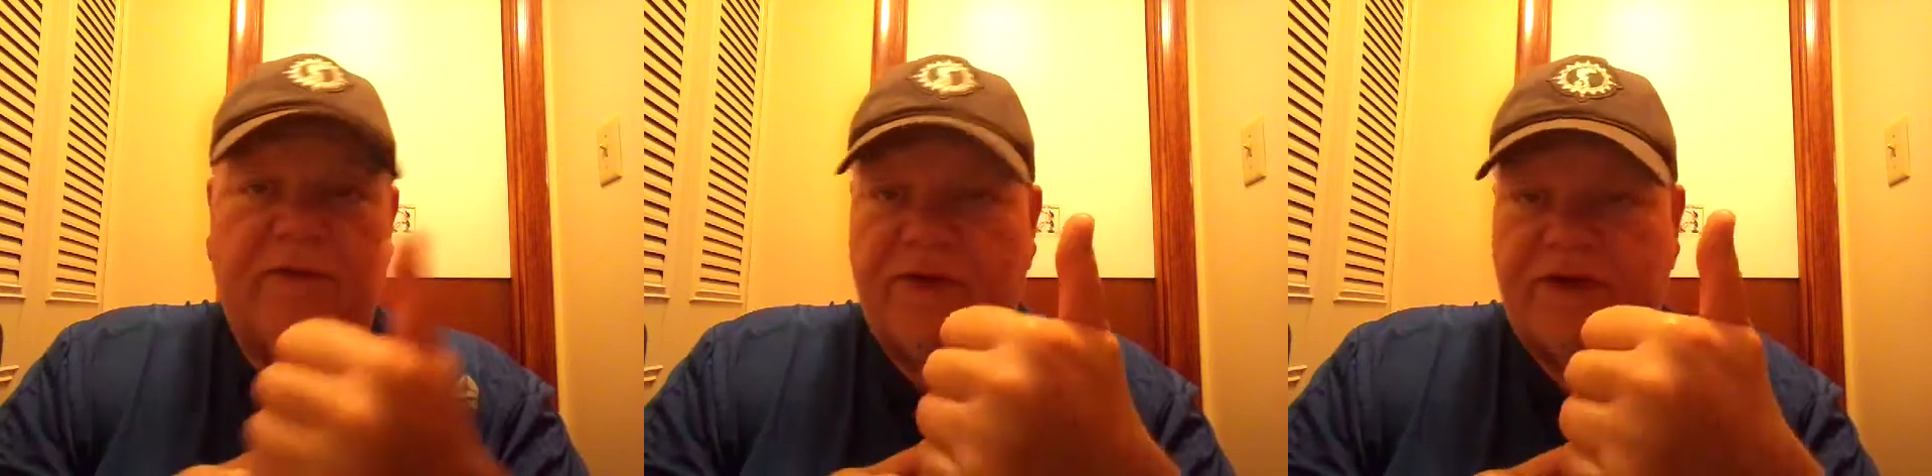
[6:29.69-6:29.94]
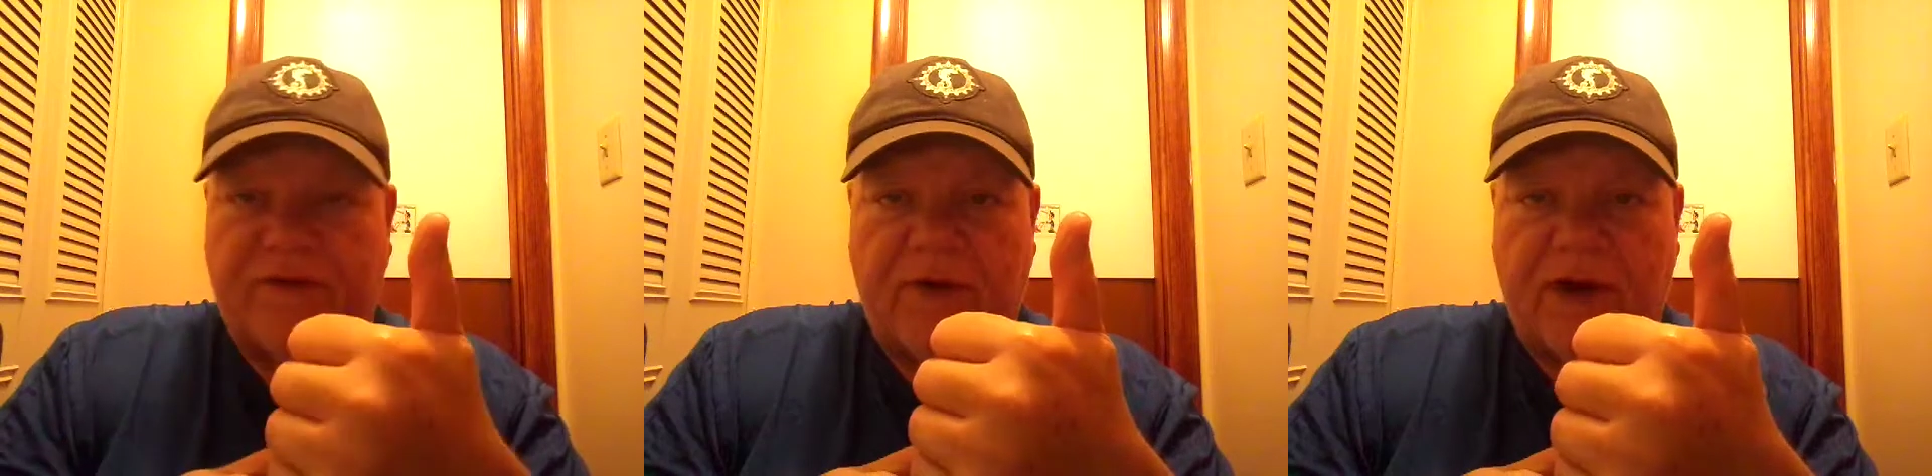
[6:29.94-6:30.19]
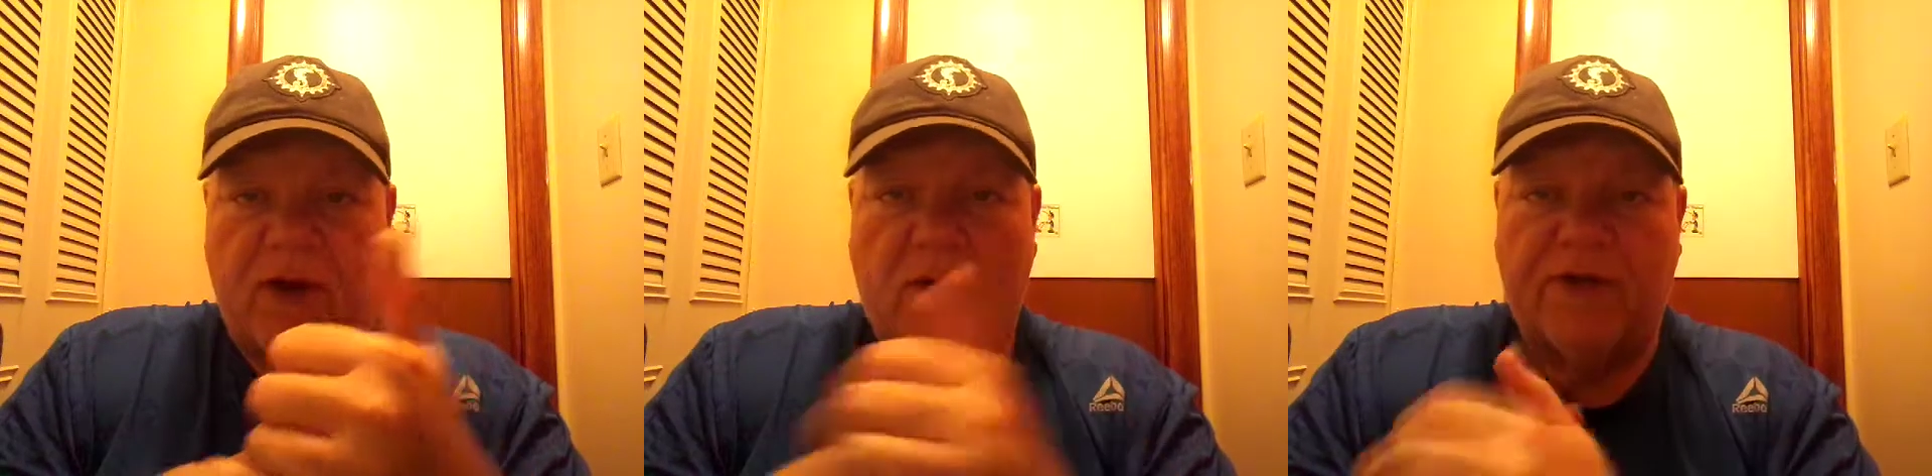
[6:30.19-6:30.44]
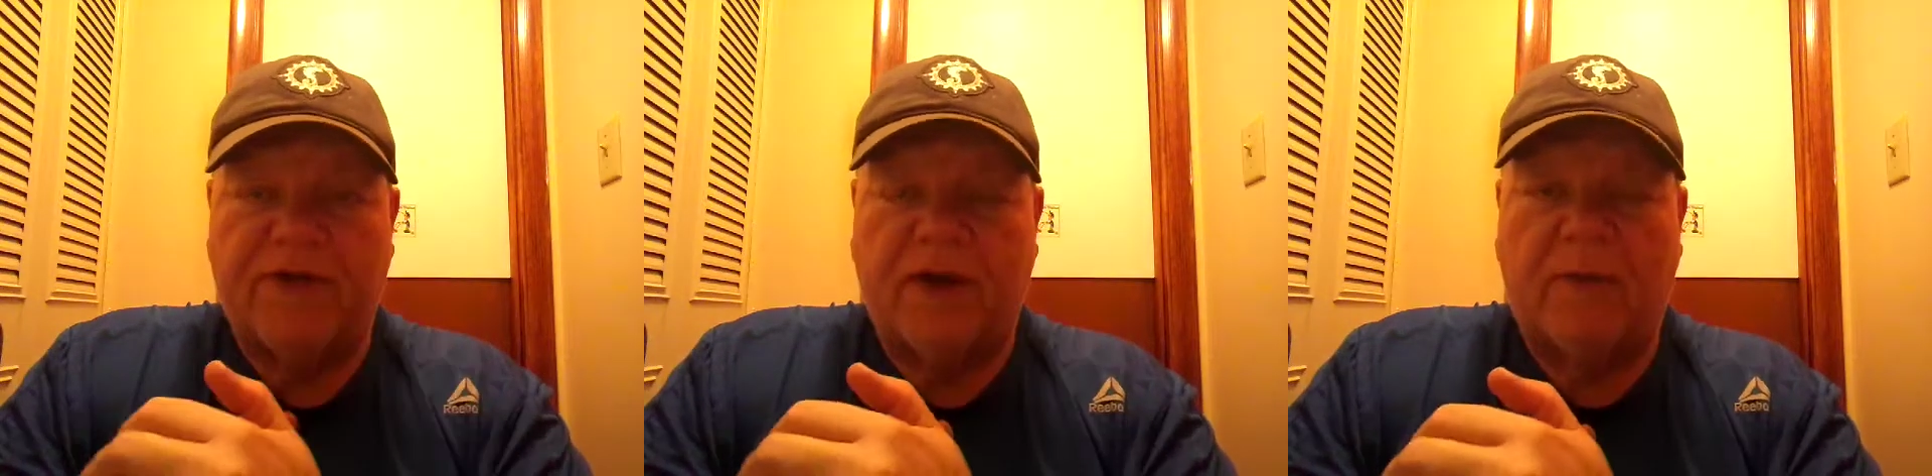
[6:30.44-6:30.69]
this video a
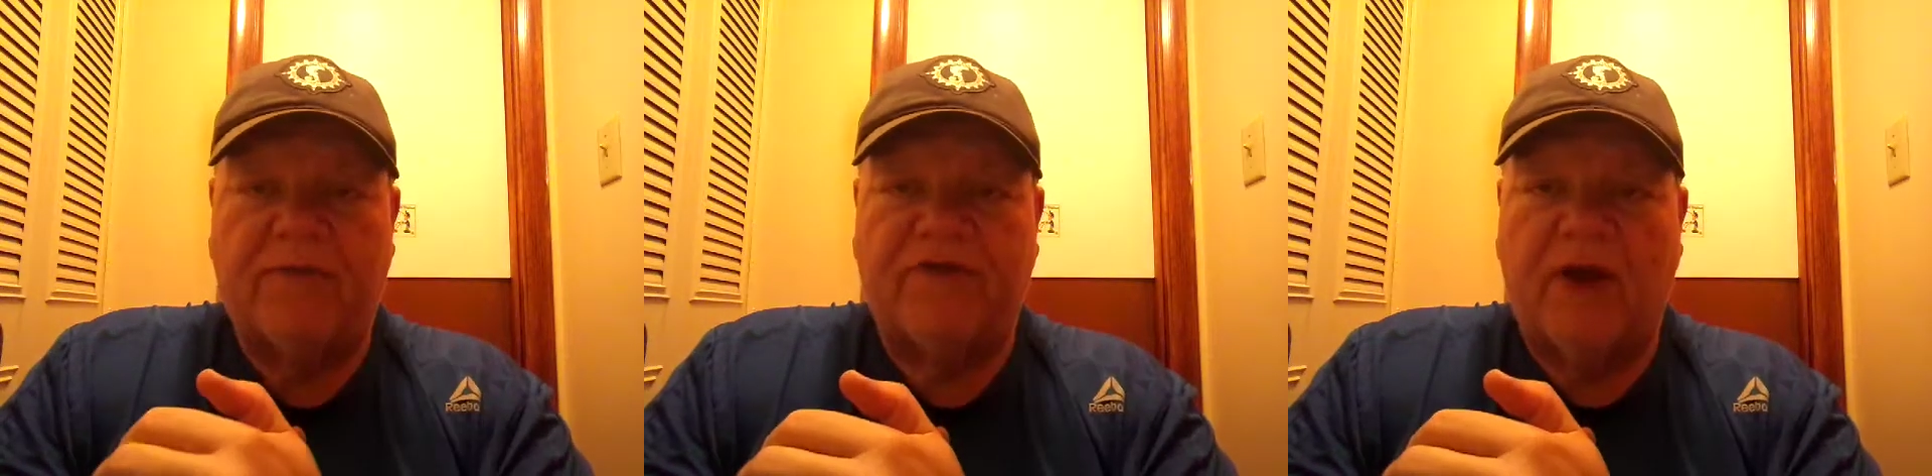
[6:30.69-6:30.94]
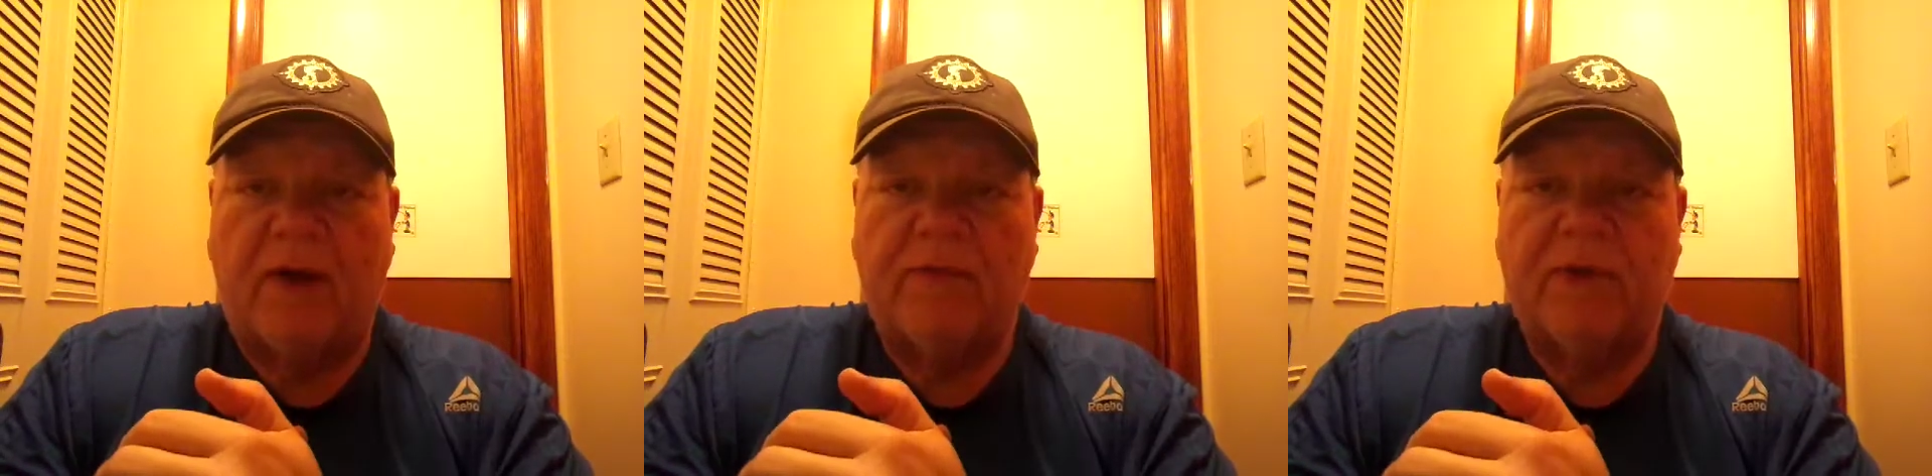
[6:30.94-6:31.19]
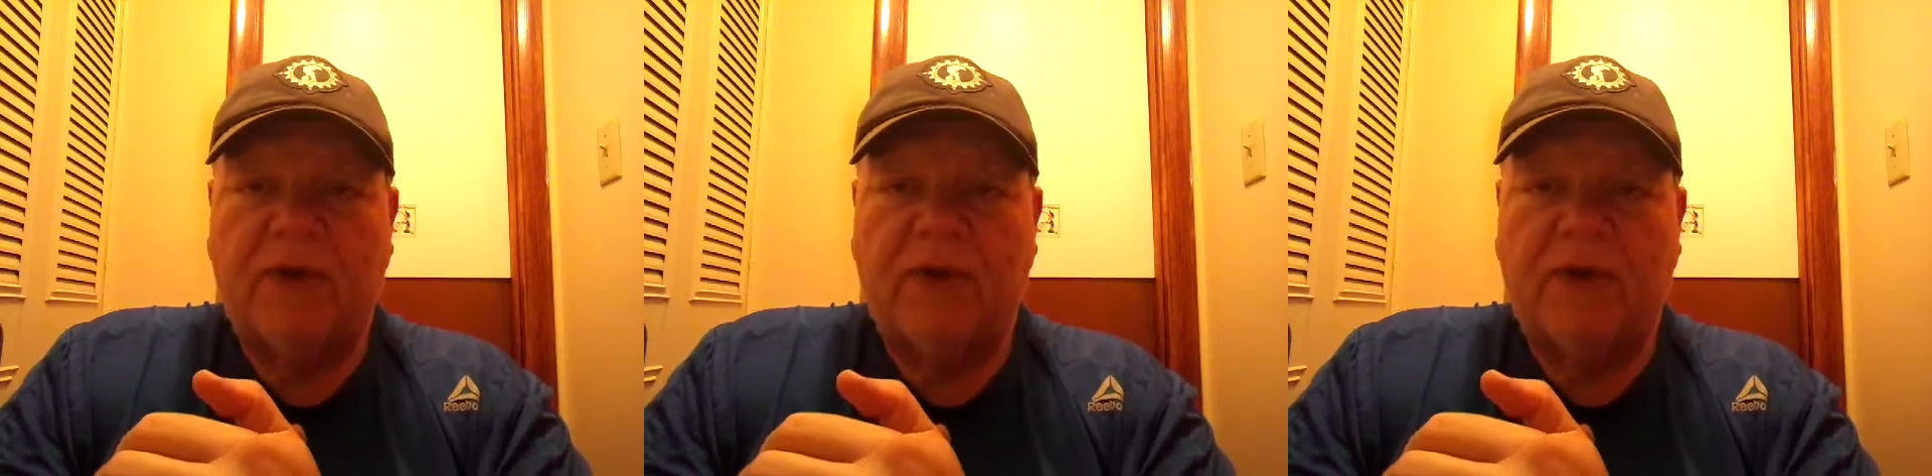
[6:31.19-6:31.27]
thumbs up.